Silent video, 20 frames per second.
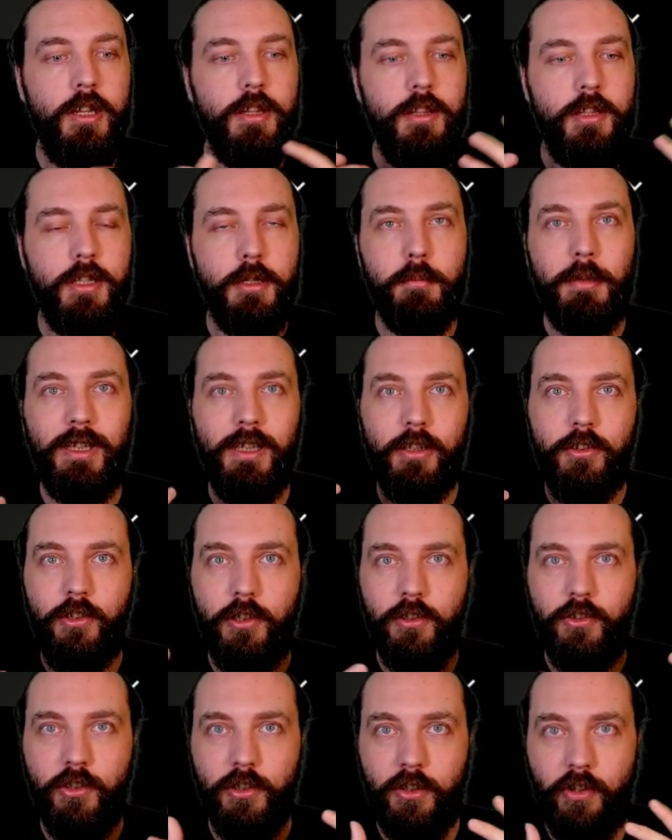the
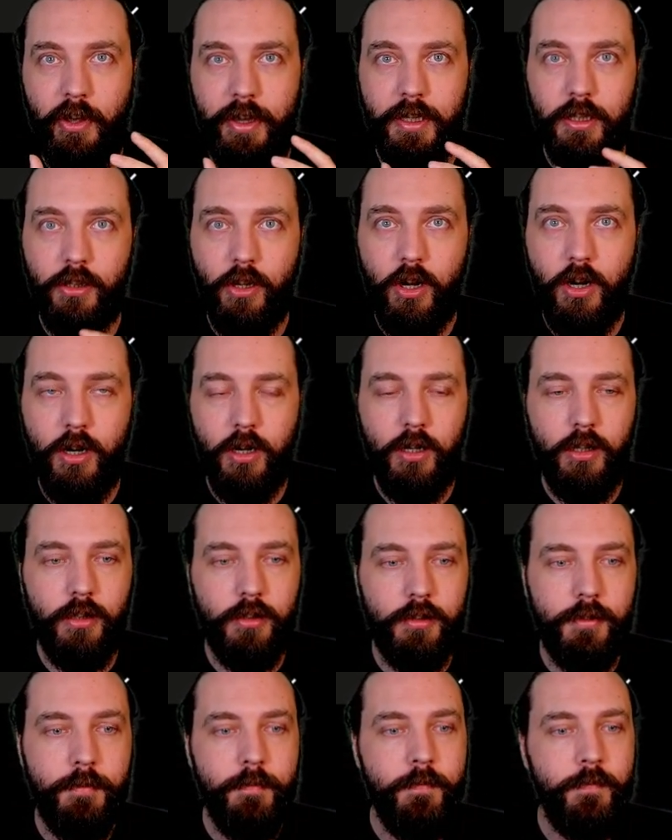ability to take on